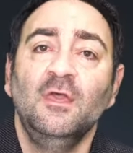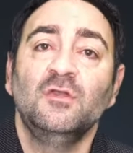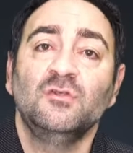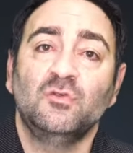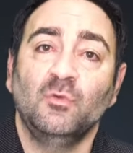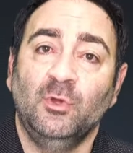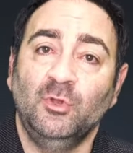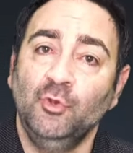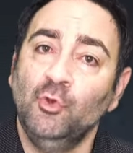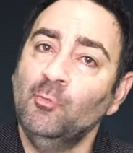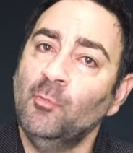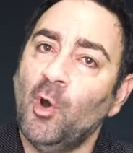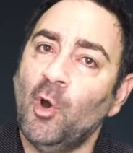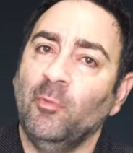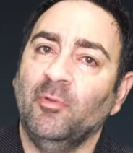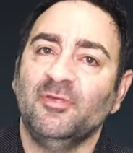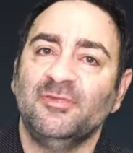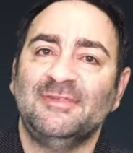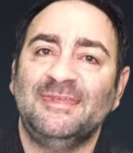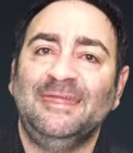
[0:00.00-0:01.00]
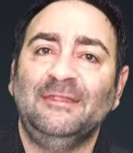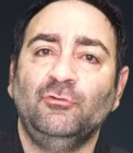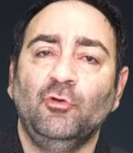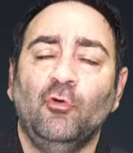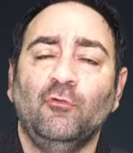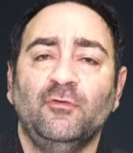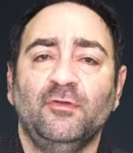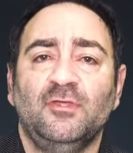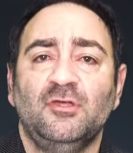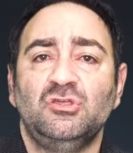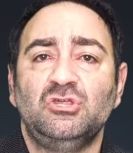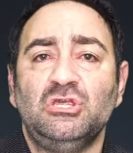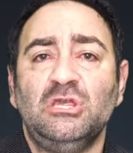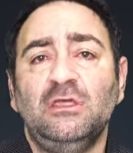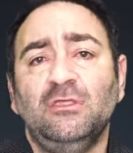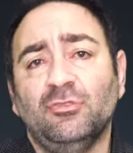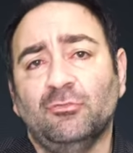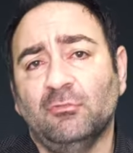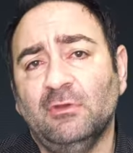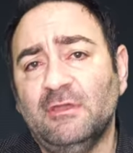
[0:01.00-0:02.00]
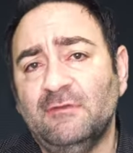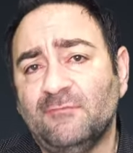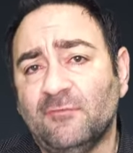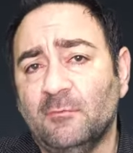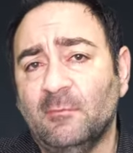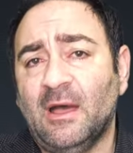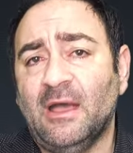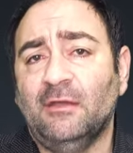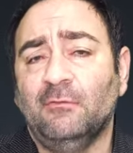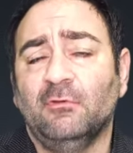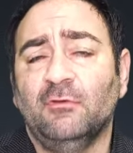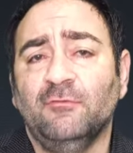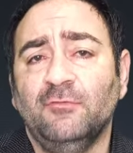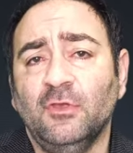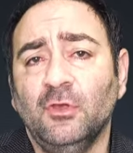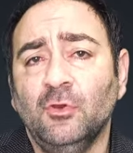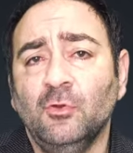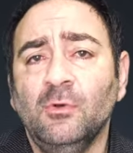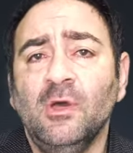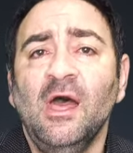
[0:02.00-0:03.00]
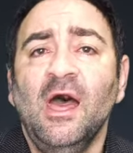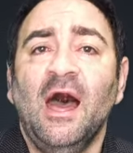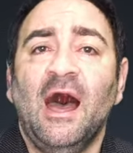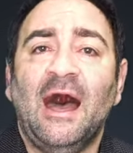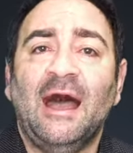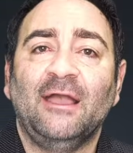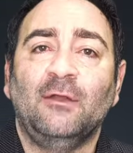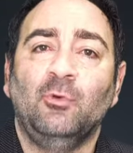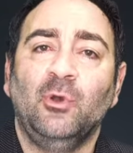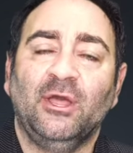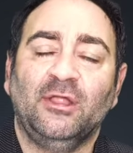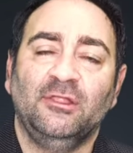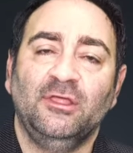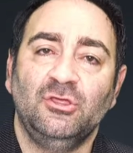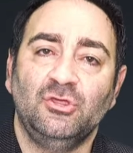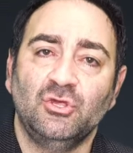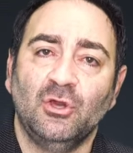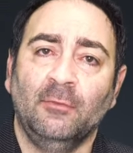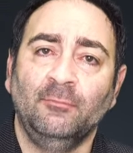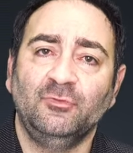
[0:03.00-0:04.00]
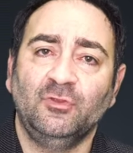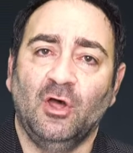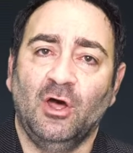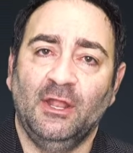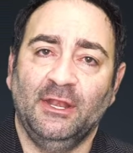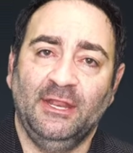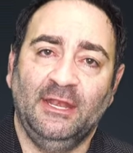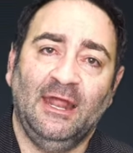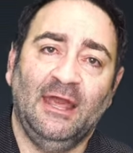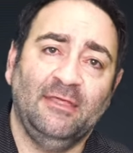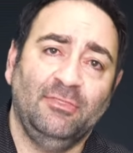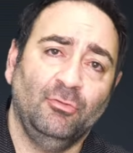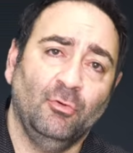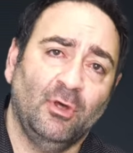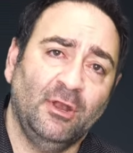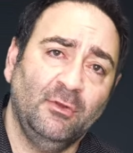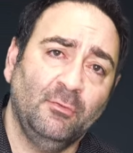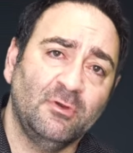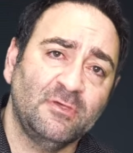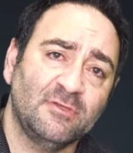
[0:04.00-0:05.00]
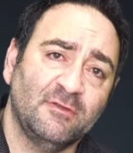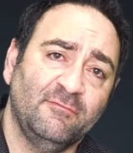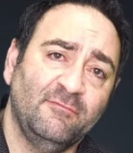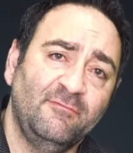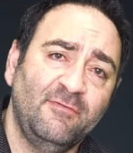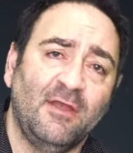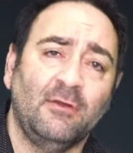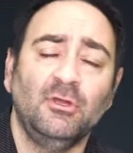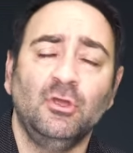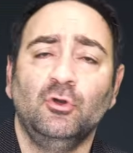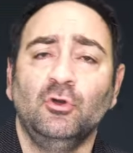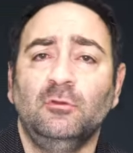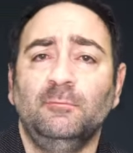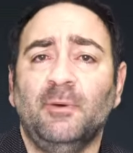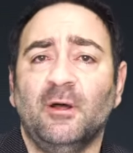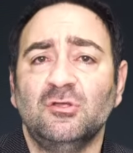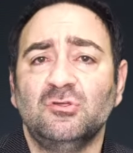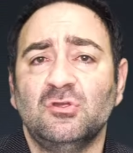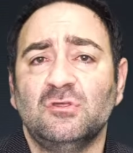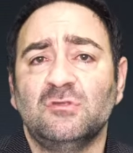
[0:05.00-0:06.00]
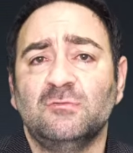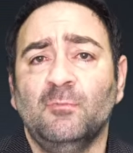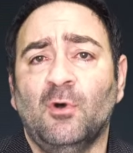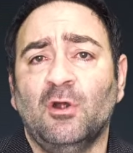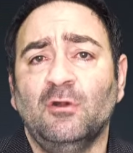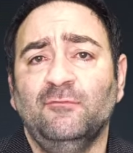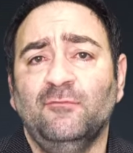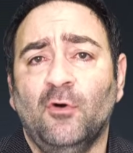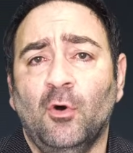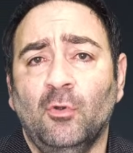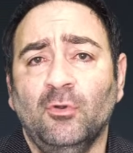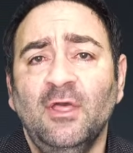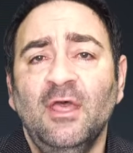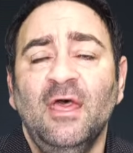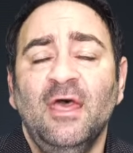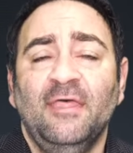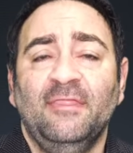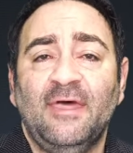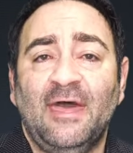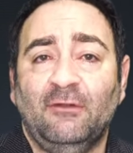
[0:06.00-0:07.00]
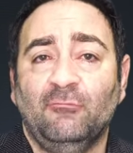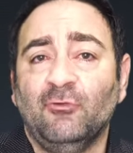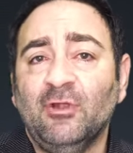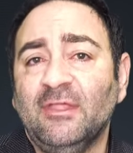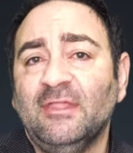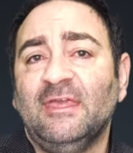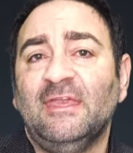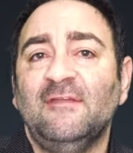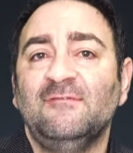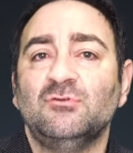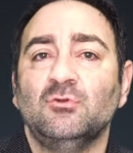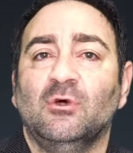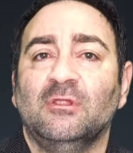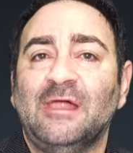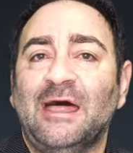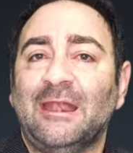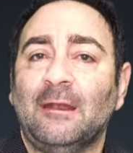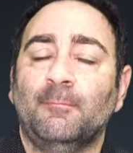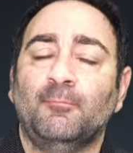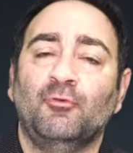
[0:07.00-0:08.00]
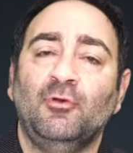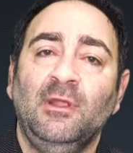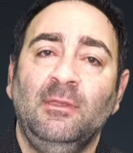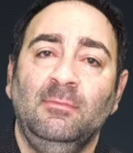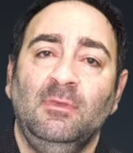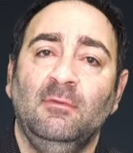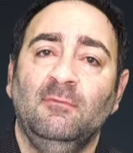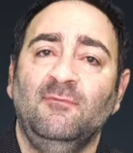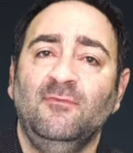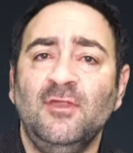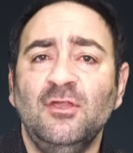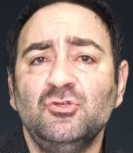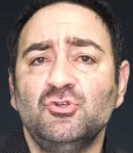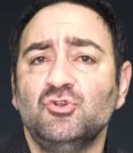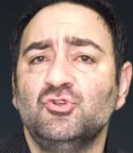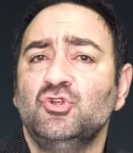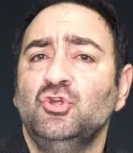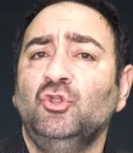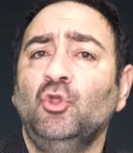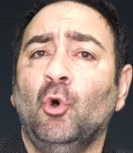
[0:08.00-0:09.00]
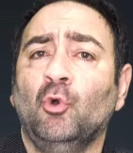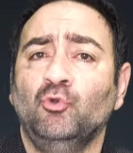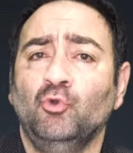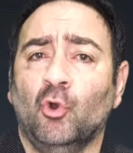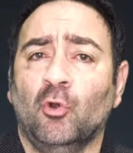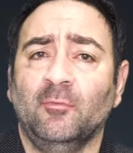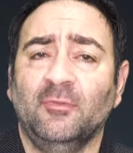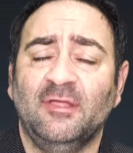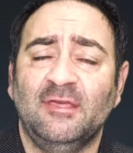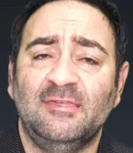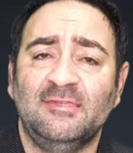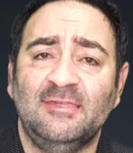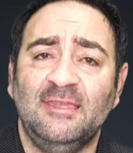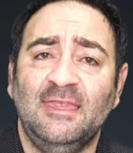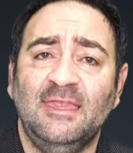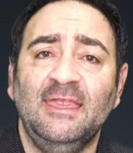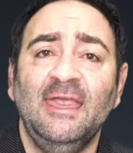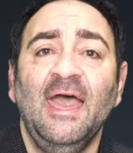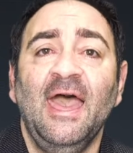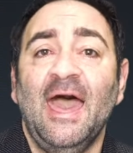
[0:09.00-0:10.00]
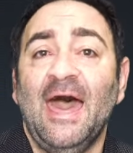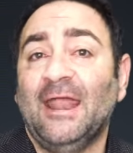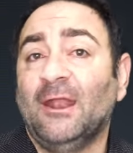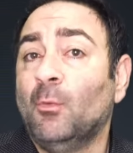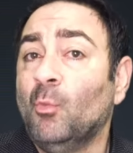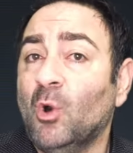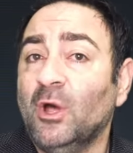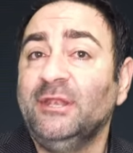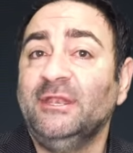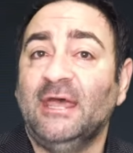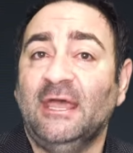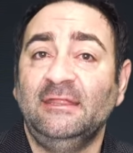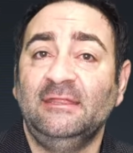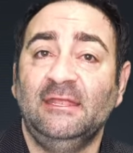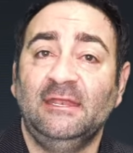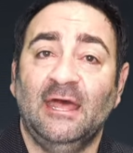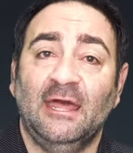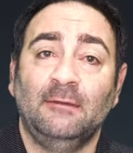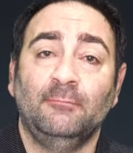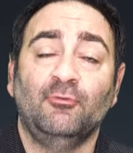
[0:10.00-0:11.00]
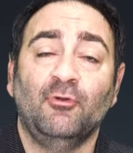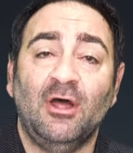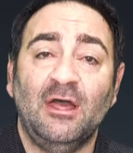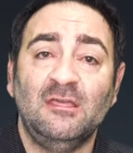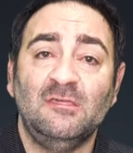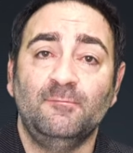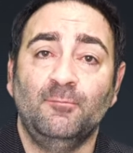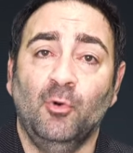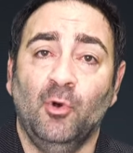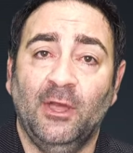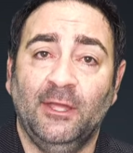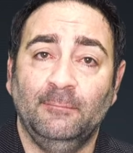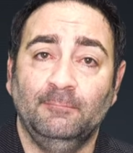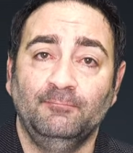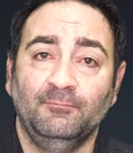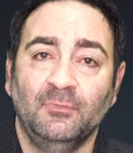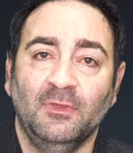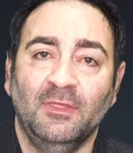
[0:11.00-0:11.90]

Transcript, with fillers: So when NUU Mobile sent over the G3 for my review, I quickly jumped on it. I thought it was a very good budget smartphone that really gives you a lot of premium features you don't normally see at a $199 price point.